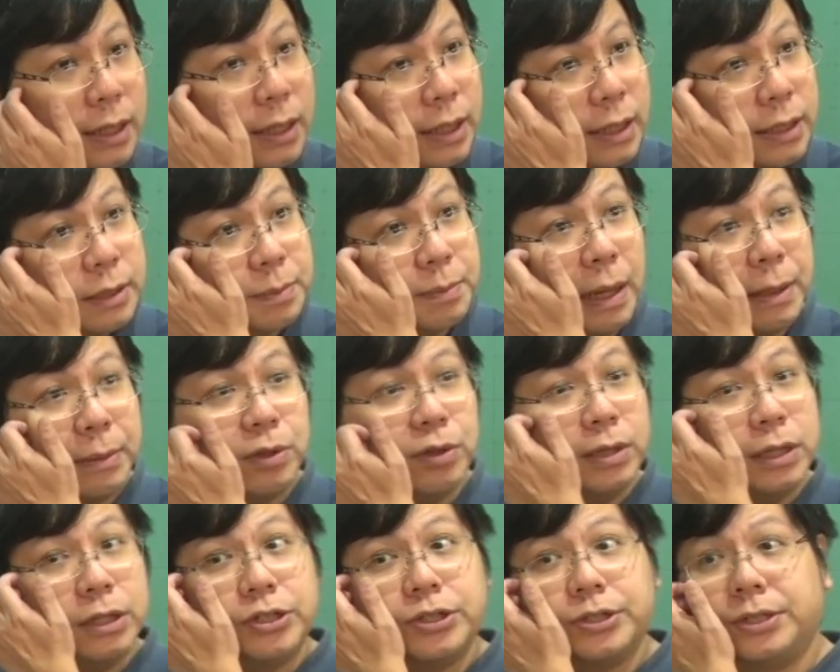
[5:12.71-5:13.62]
is mapped
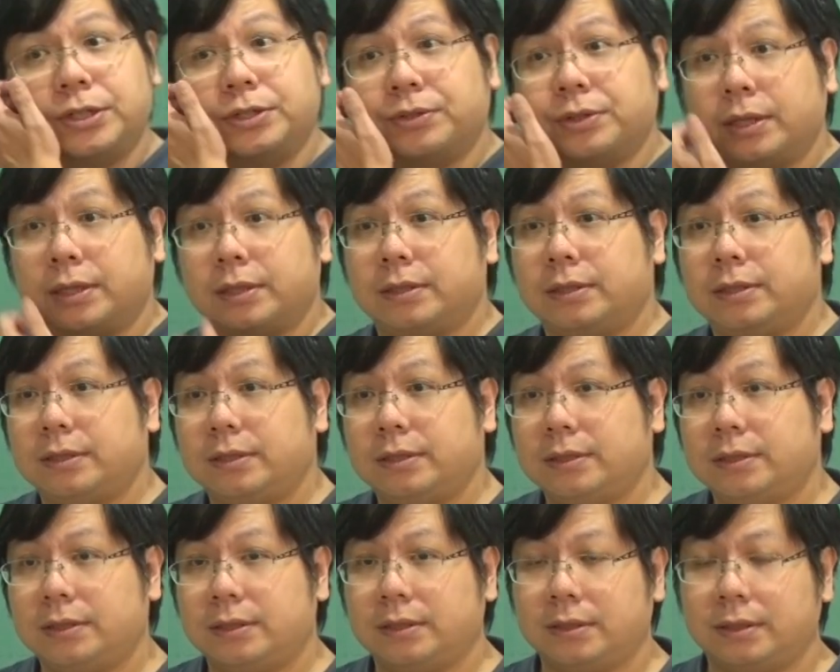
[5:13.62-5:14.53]
to each student.
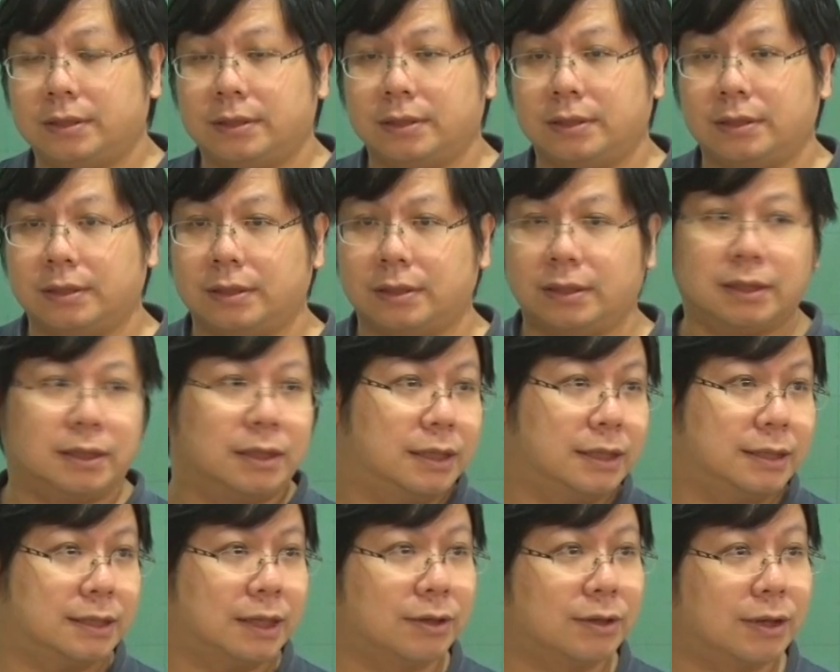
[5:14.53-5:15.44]

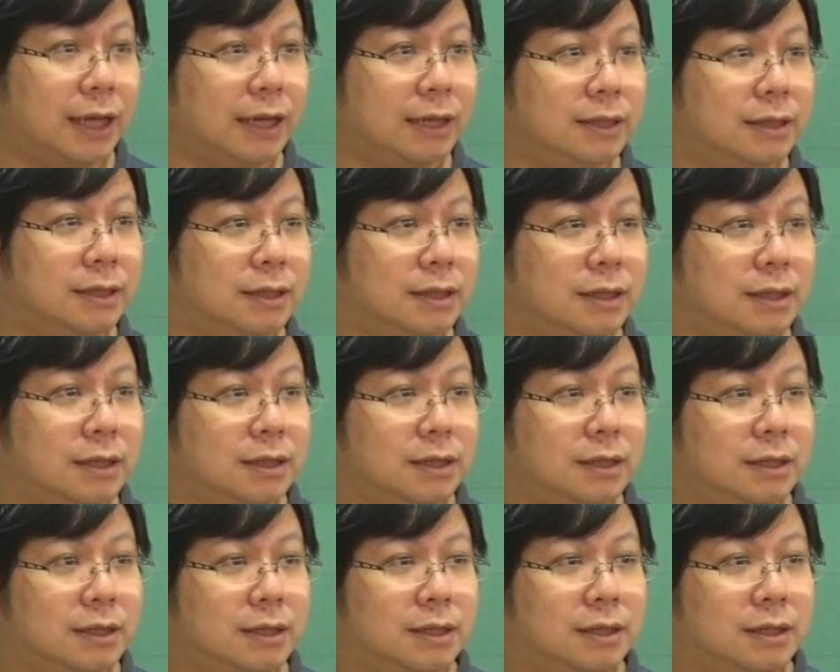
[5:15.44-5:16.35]
Is that okay?
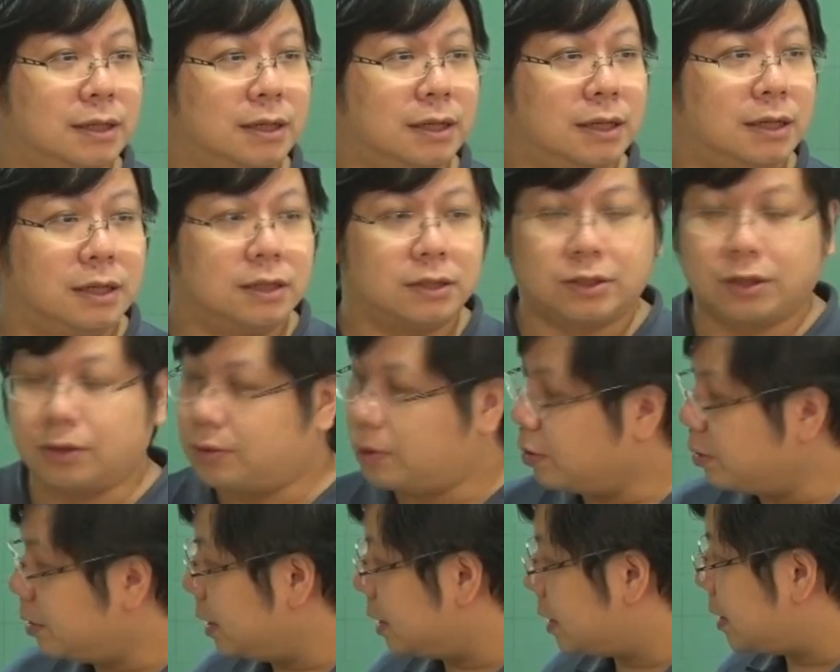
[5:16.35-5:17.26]
So
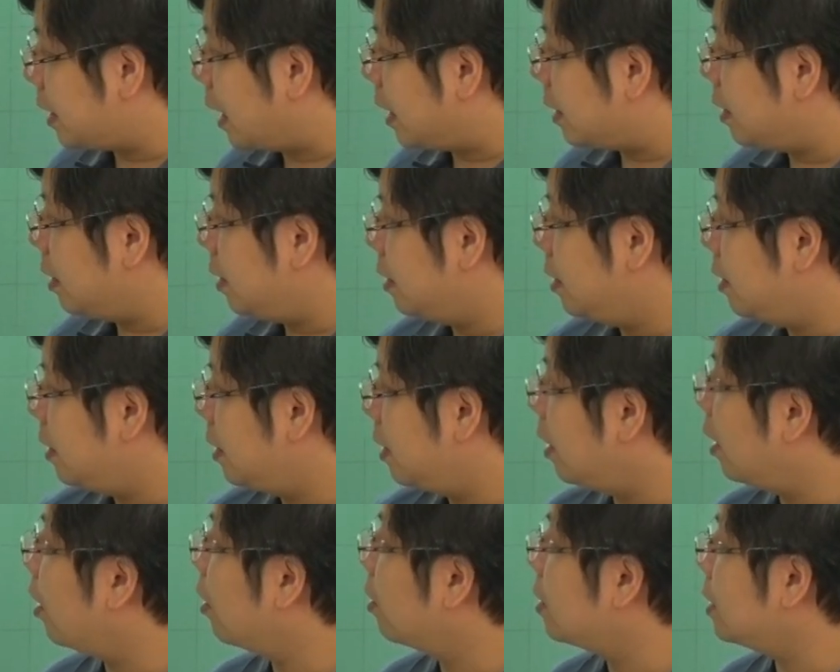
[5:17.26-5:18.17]
notice that
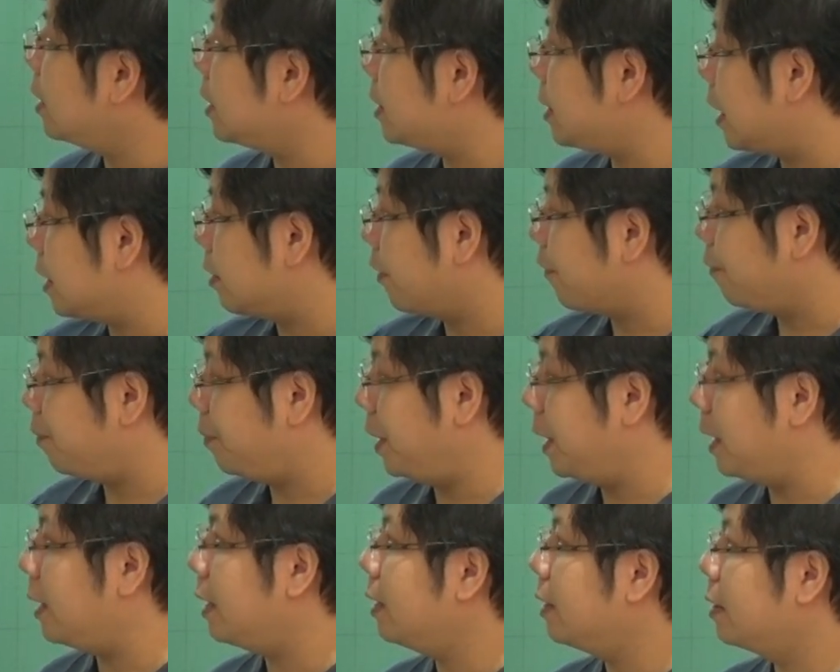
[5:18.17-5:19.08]
on this set of
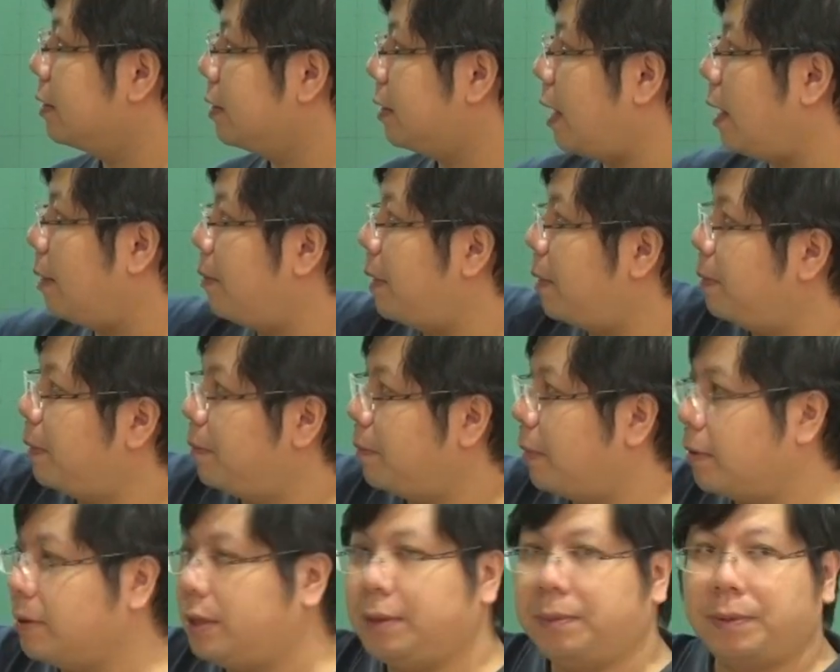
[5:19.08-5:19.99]
B, there may be
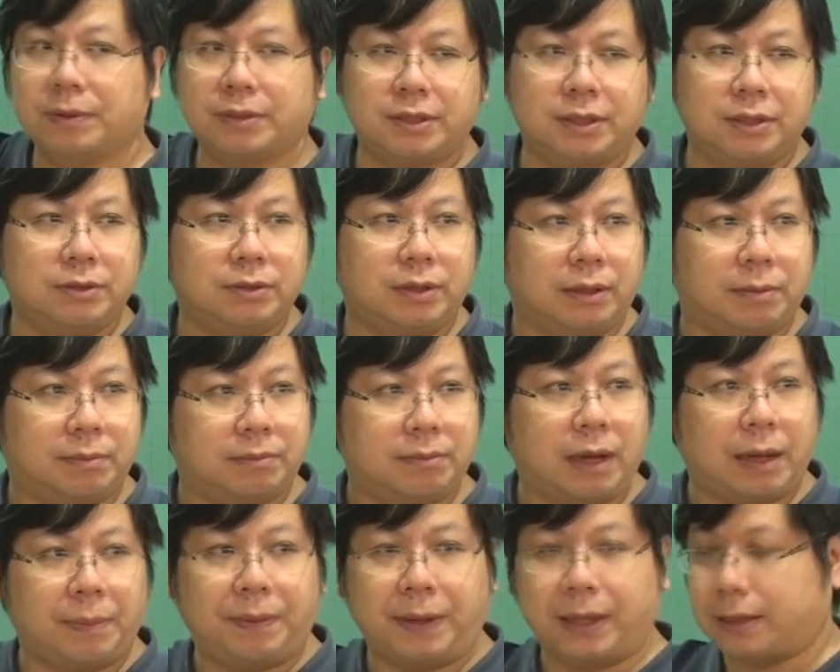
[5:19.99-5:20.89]
multiple students
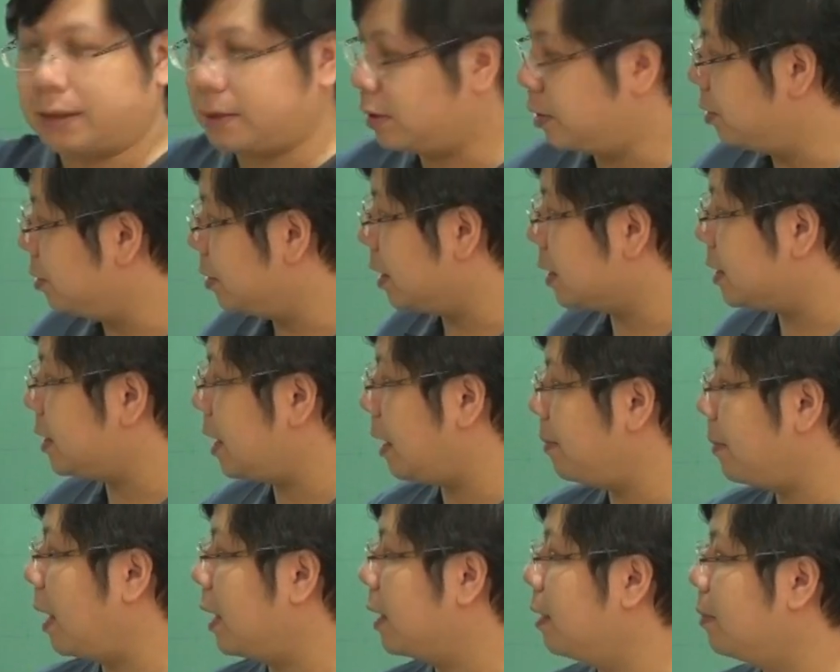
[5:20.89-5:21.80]
mapping to the
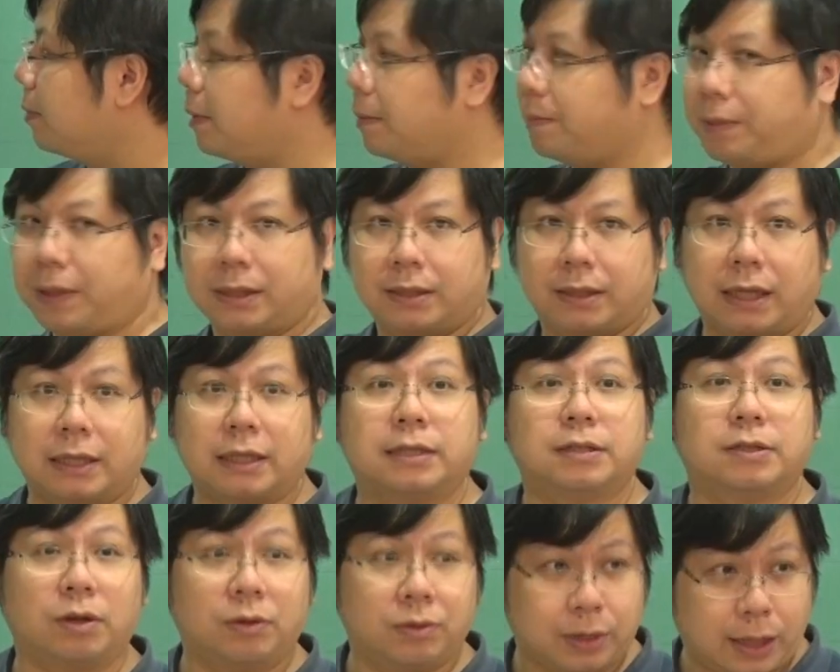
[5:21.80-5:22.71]
same item in B. That
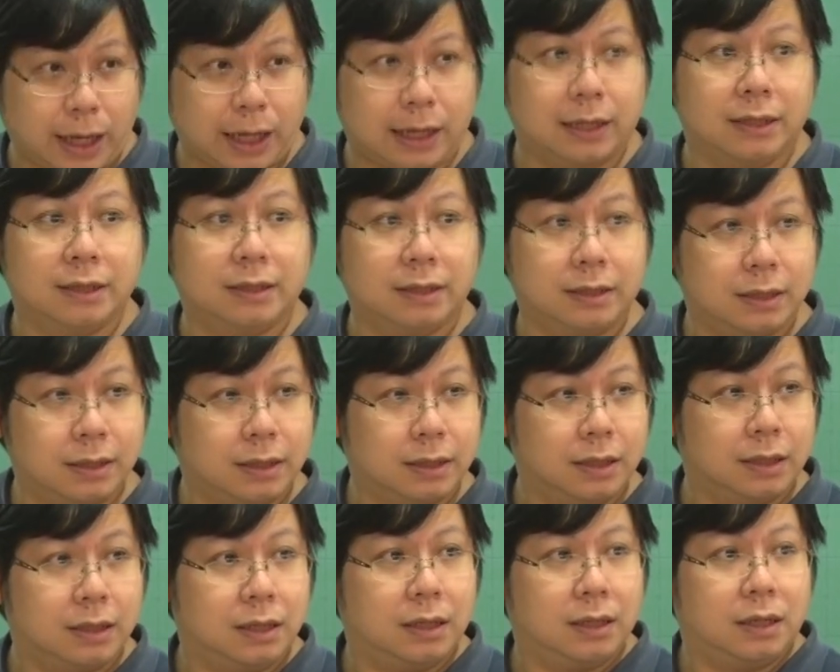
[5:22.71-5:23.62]
is okay.
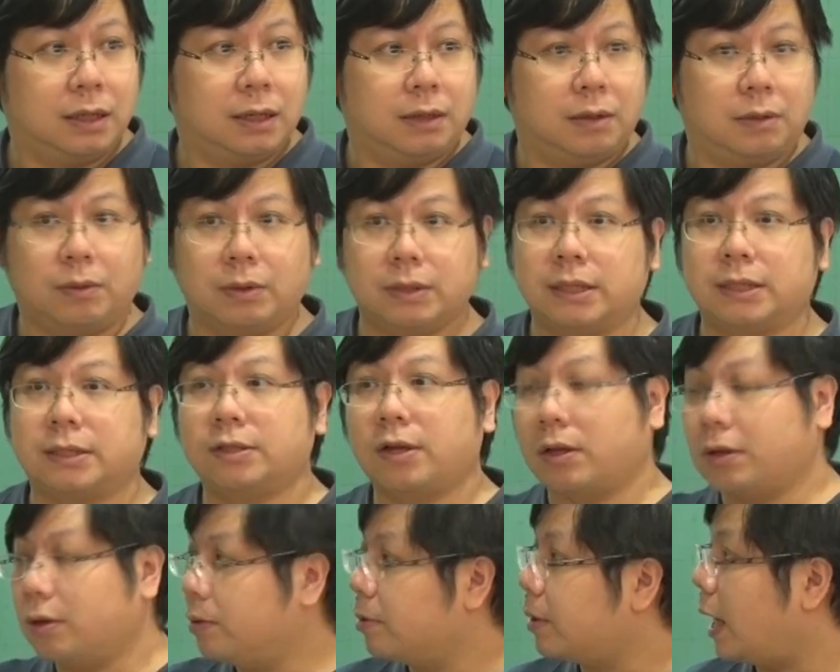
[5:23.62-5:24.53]
What is
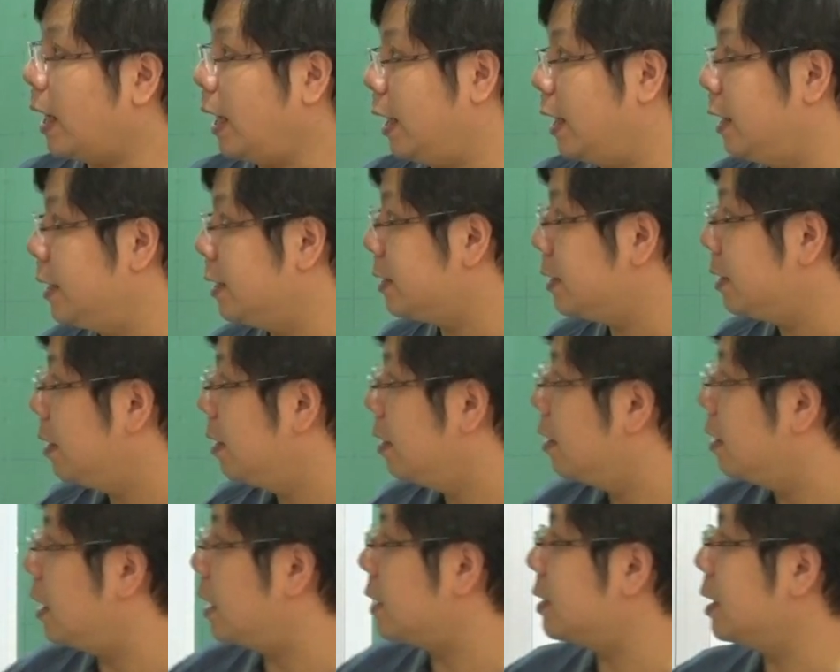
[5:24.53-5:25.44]
not okay is,
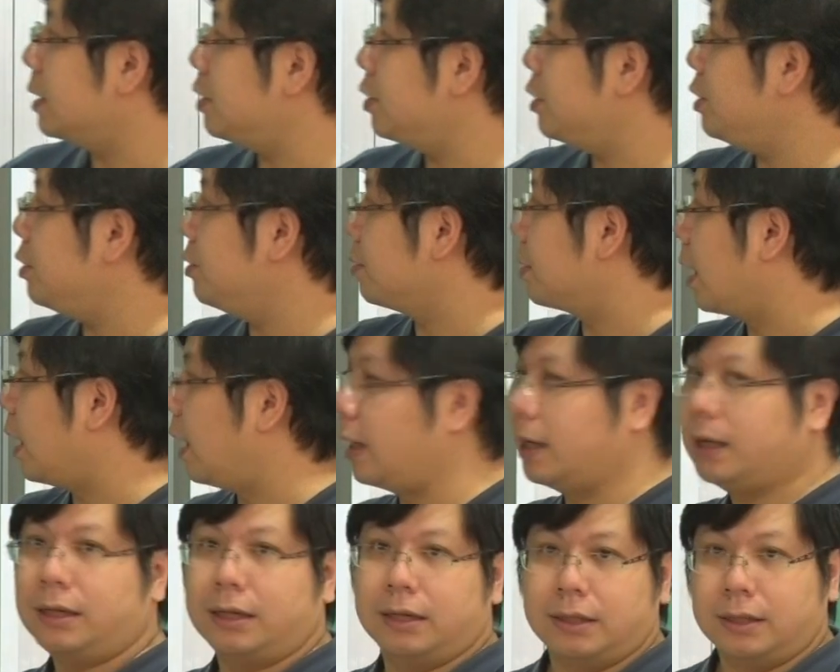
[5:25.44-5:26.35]
let's say
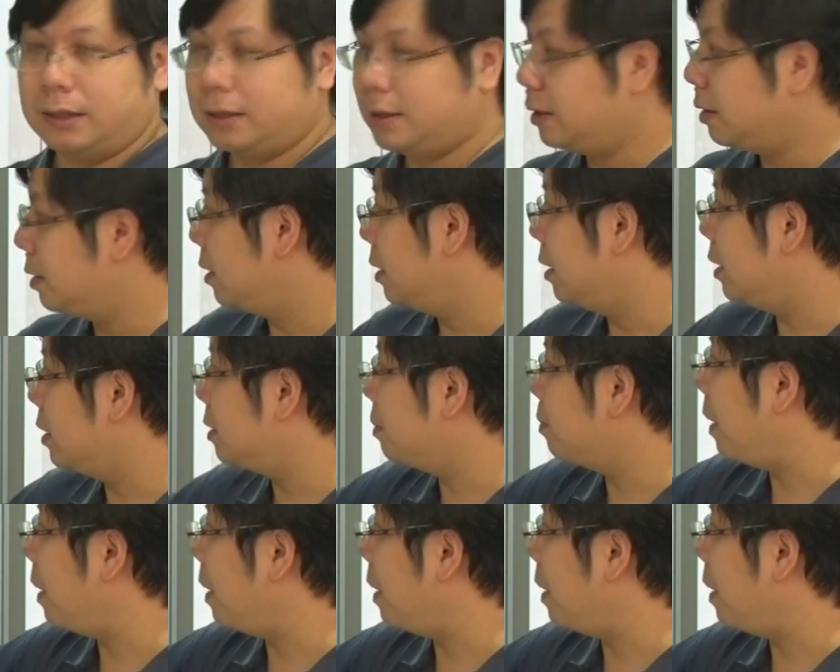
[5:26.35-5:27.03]
Shizuka is